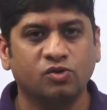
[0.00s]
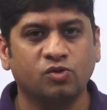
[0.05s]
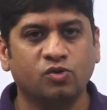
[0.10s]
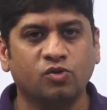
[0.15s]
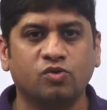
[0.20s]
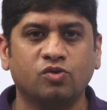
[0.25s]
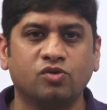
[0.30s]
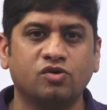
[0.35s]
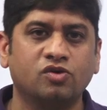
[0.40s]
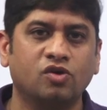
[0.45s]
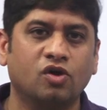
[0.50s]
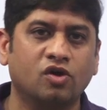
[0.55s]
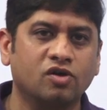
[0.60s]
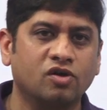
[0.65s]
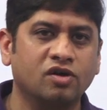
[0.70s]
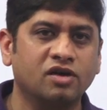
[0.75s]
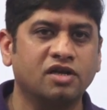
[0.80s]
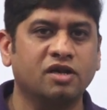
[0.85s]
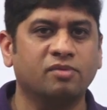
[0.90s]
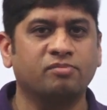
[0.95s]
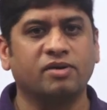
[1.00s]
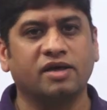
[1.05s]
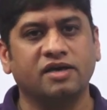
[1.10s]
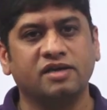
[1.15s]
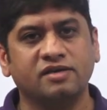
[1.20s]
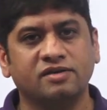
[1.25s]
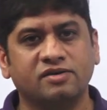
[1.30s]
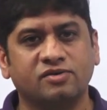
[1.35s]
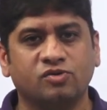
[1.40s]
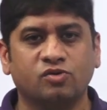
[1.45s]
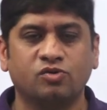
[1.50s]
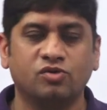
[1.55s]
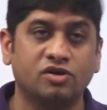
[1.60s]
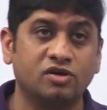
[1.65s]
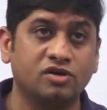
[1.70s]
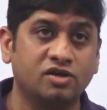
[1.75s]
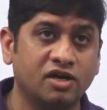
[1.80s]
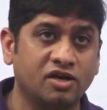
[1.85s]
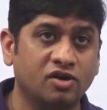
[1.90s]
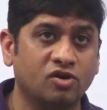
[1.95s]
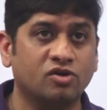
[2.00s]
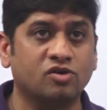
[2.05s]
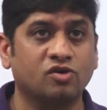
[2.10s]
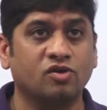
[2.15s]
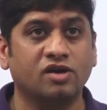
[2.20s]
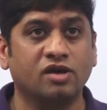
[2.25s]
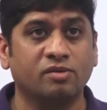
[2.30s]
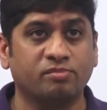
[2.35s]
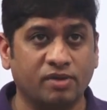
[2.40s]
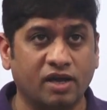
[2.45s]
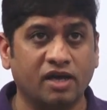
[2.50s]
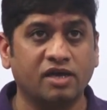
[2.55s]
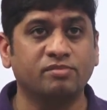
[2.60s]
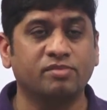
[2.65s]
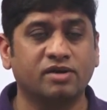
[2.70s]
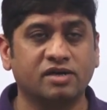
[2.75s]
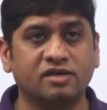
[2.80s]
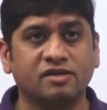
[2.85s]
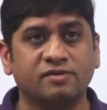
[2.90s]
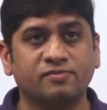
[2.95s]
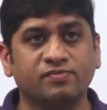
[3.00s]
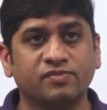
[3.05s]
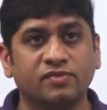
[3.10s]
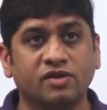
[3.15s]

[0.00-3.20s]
who could not only apply who did not only apply but